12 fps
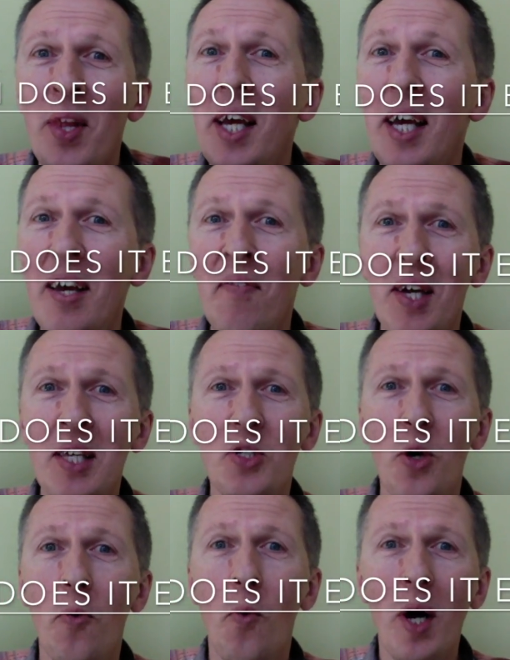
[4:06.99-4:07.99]
If it's
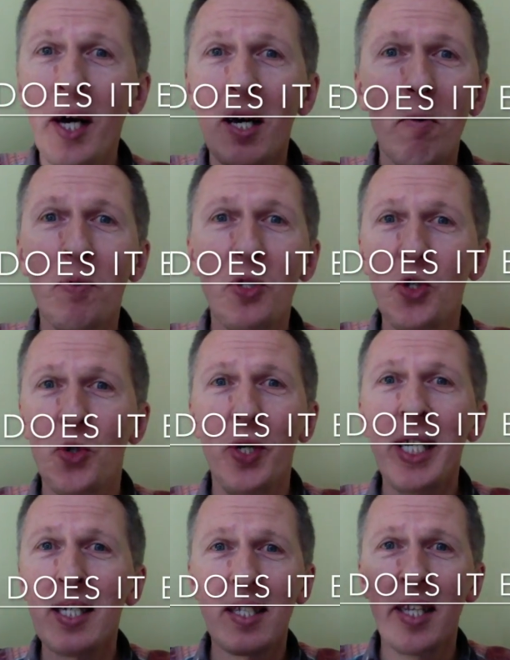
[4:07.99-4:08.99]
a wide open
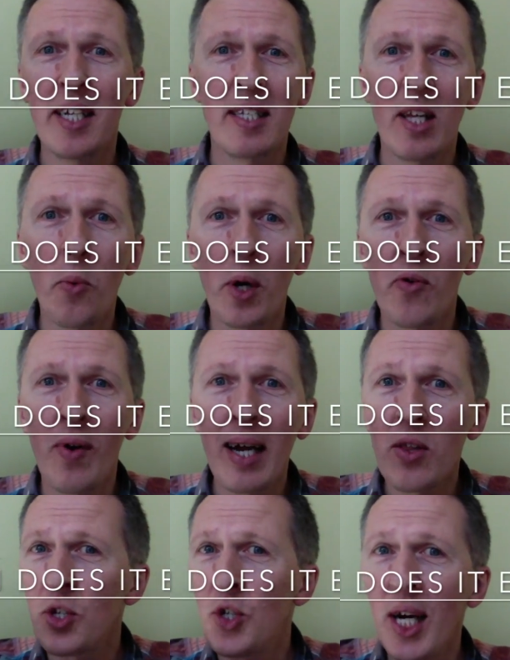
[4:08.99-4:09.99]
streets and there's no one around,
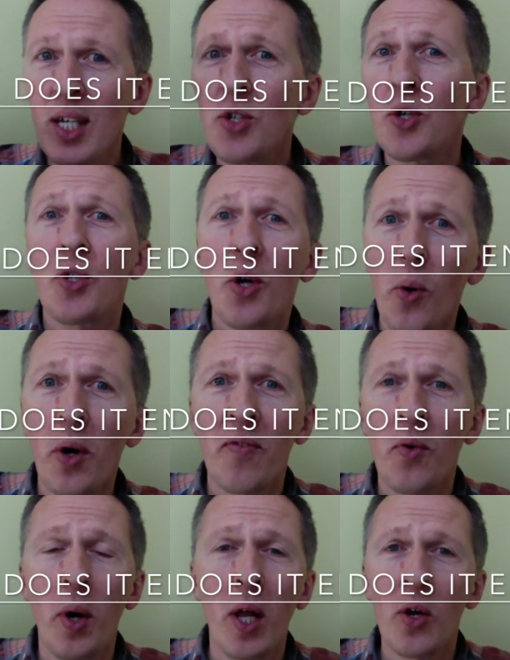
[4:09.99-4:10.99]
the chase could go on for
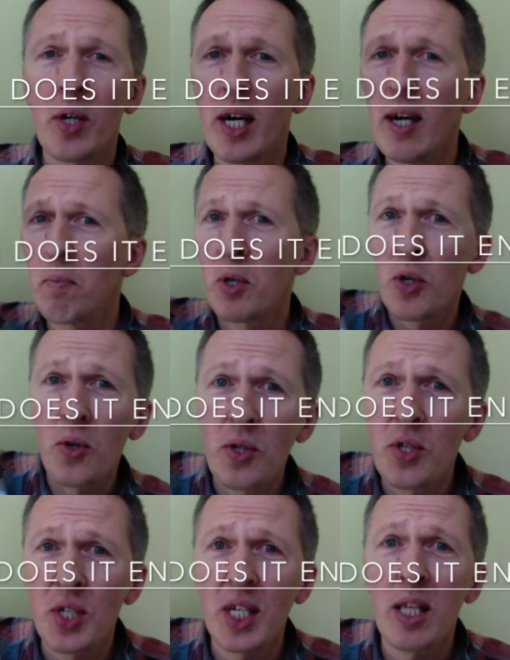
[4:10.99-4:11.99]
quite a long time. You can
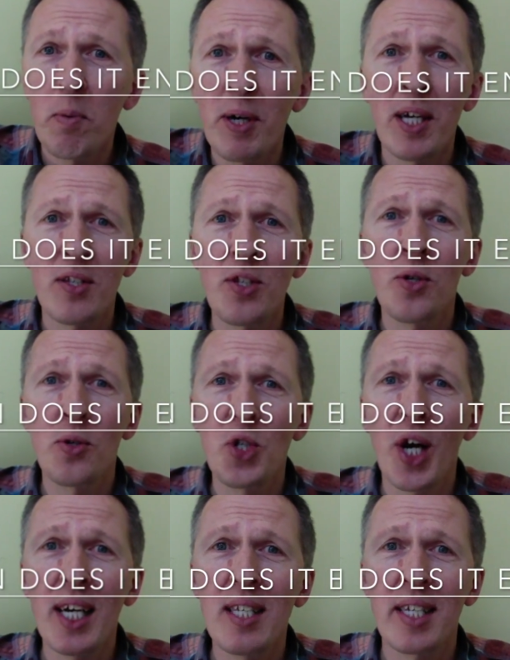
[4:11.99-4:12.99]
see the person you're
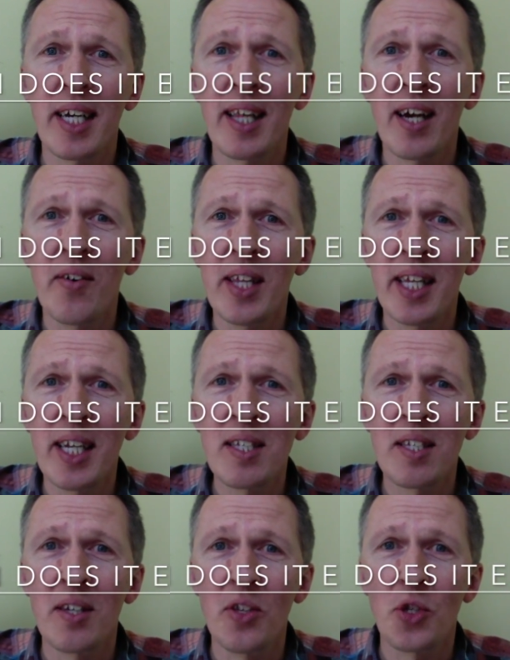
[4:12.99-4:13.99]
chasing there in the
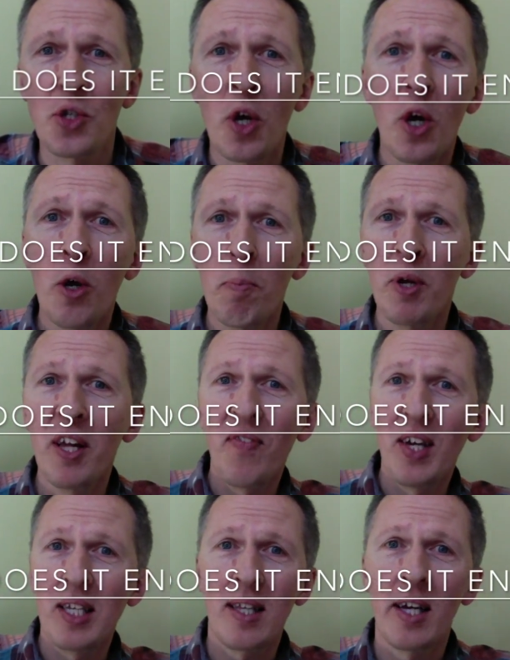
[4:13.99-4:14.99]
distance. But if
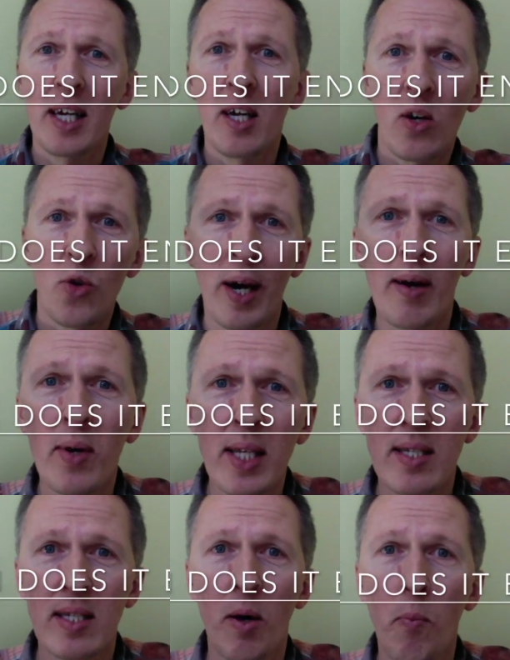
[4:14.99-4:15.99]
it's like a crowded
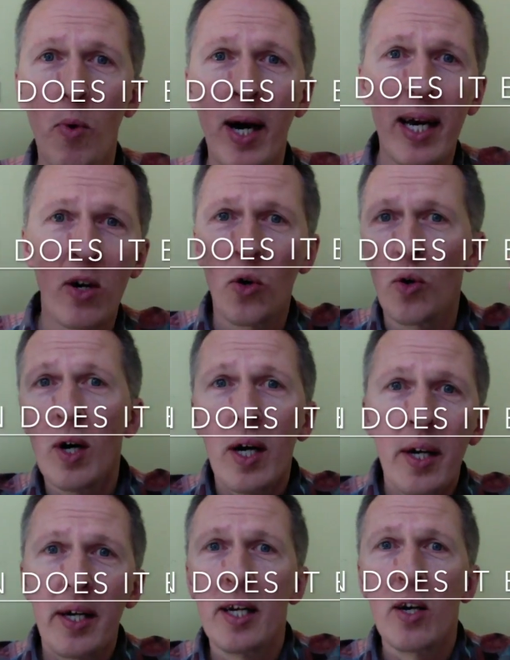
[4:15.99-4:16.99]
subway or,
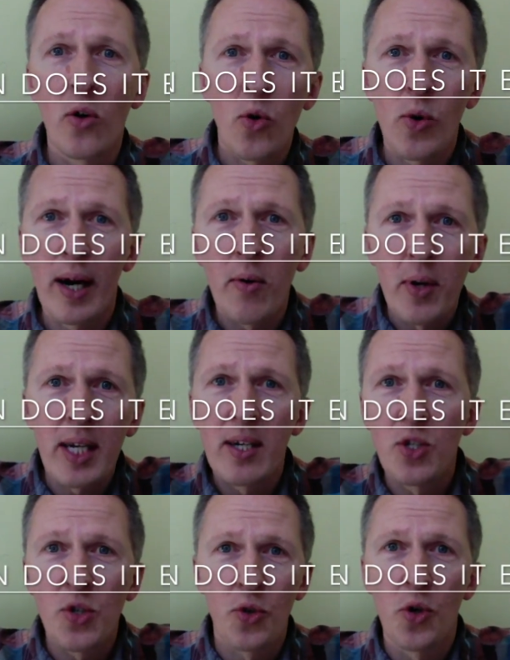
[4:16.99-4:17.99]
crowded
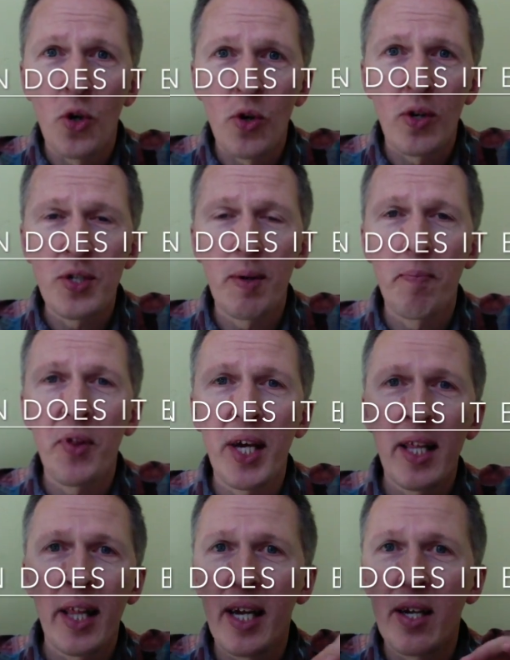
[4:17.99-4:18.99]
store or something,
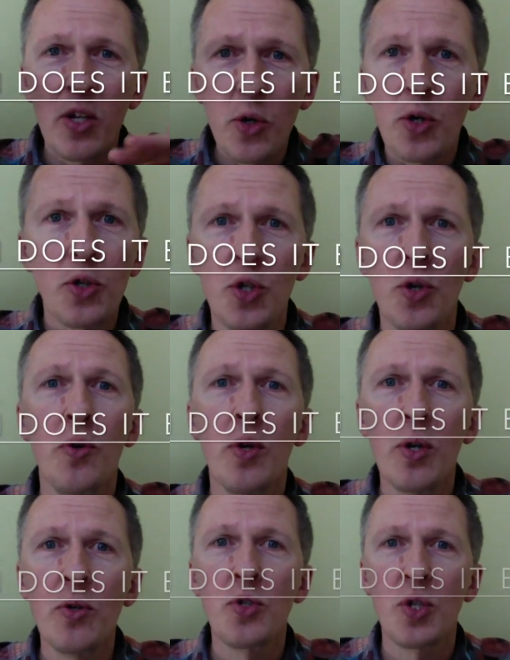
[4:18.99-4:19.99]
then you could soon
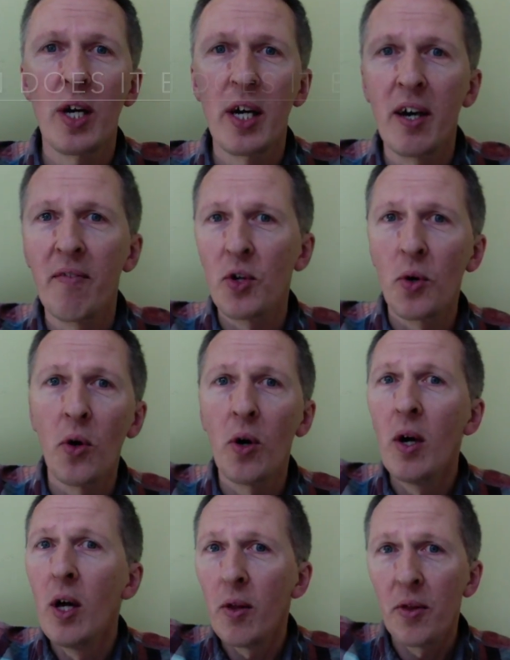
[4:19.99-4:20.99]
lose sight of
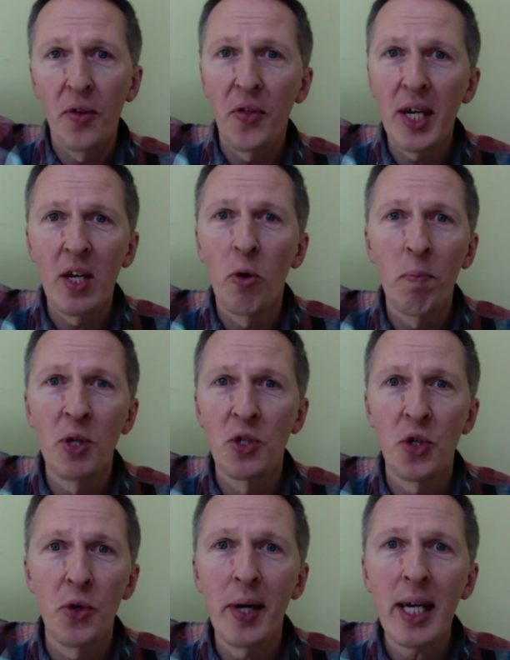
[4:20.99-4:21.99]
the thing you're
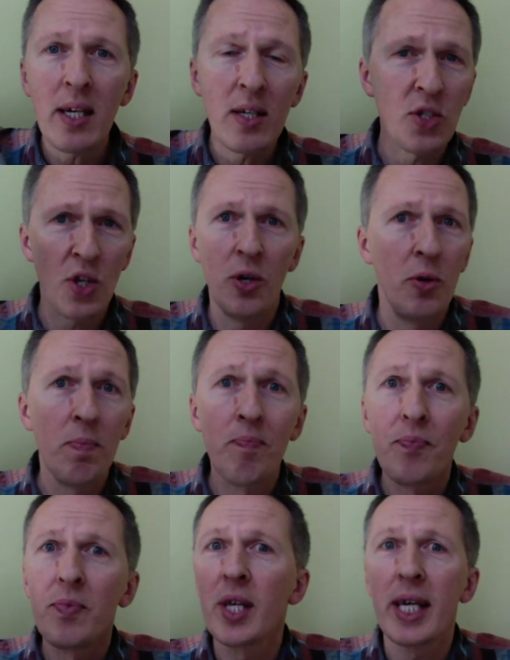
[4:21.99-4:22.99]
pursuing. So
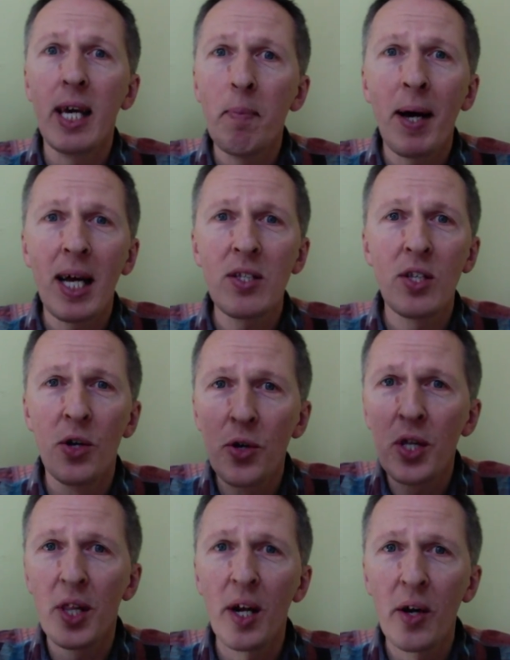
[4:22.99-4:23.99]
the keeper has to look
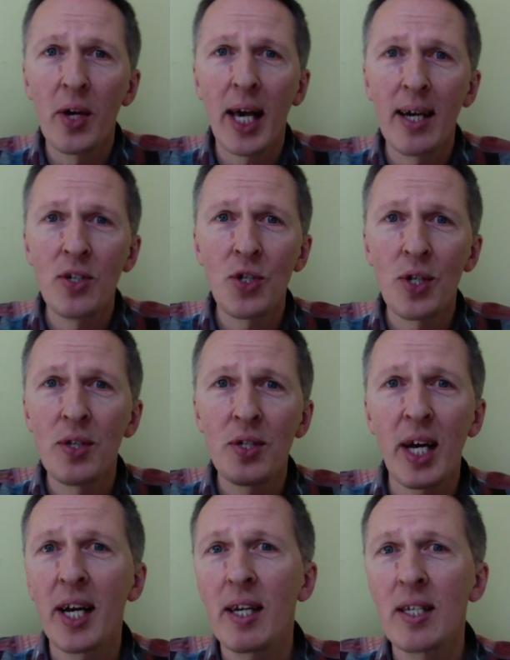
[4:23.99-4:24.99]
at the locations
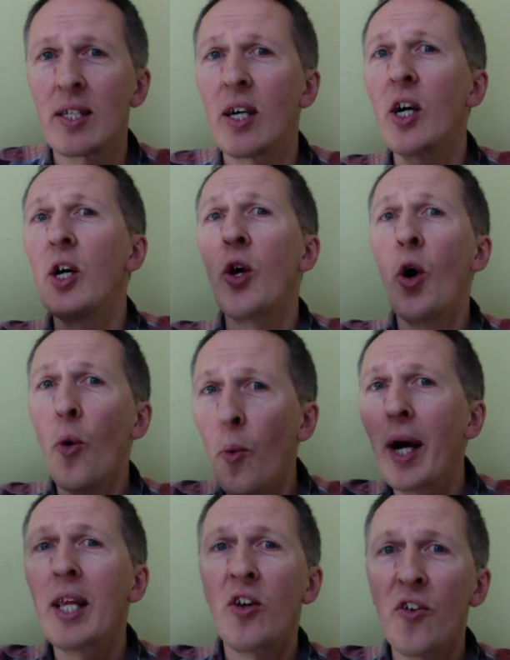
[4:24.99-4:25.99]
and decide
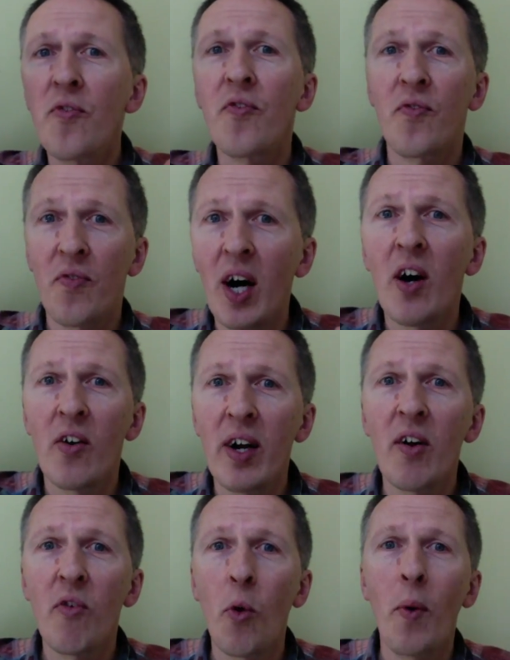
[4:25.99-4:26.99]
when you're far
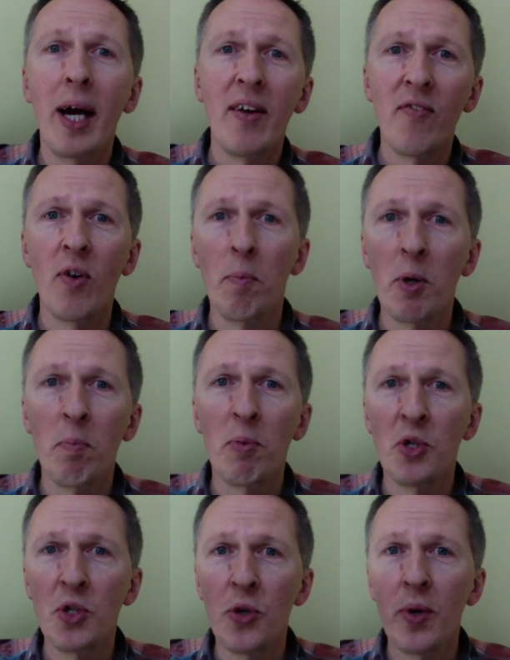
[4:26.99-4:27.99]
enough away from your
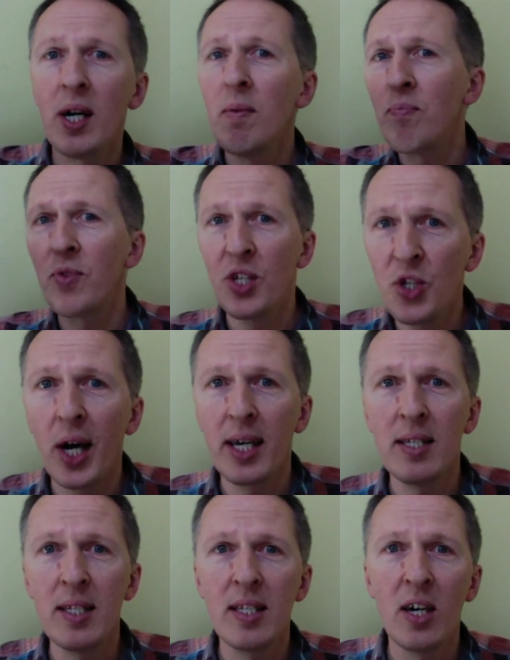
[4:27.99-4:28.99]
pursuer, the
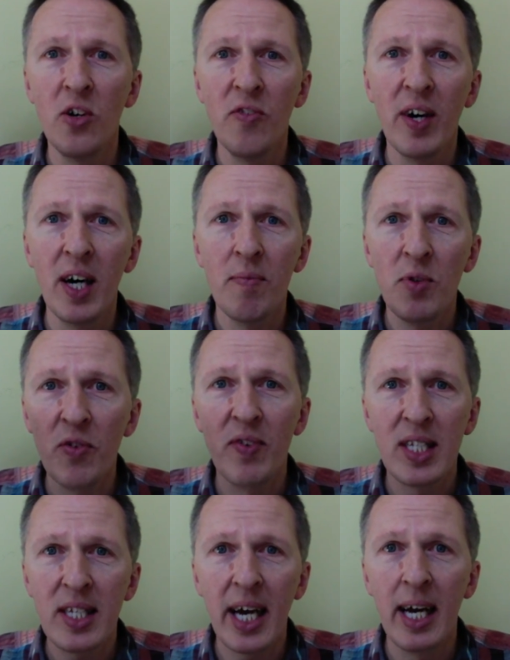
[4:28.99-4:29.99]
chase is over, you've
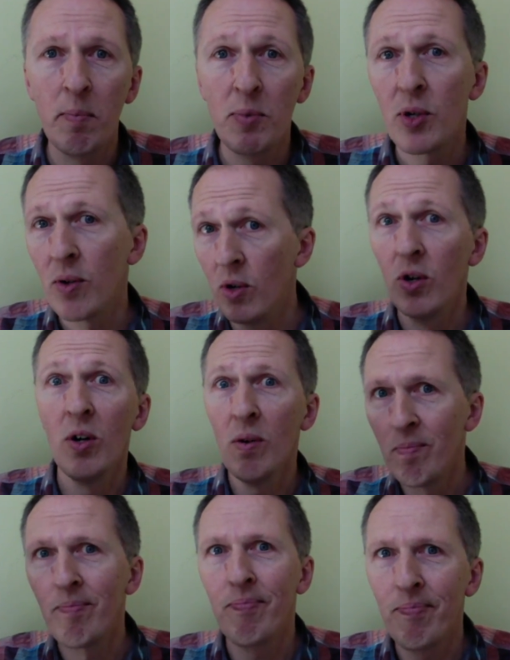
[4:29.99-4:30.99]
escaped, or,
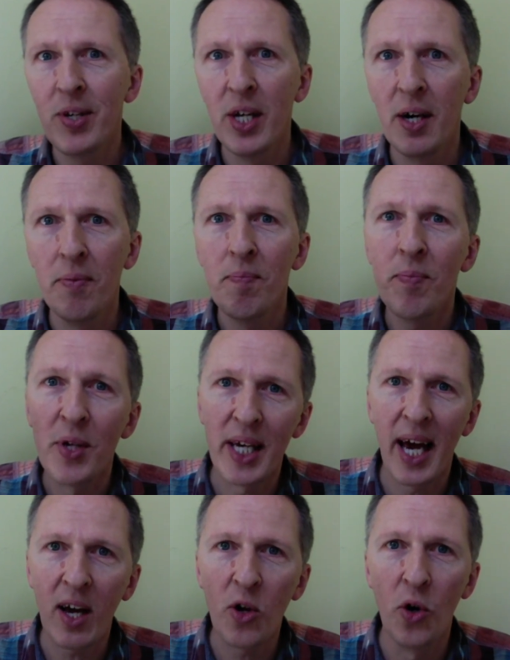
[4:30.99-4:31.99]
you
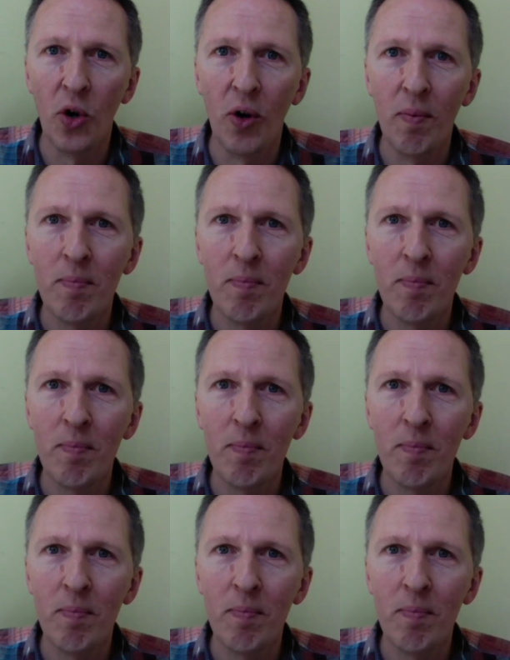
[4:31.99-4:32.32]
get caught.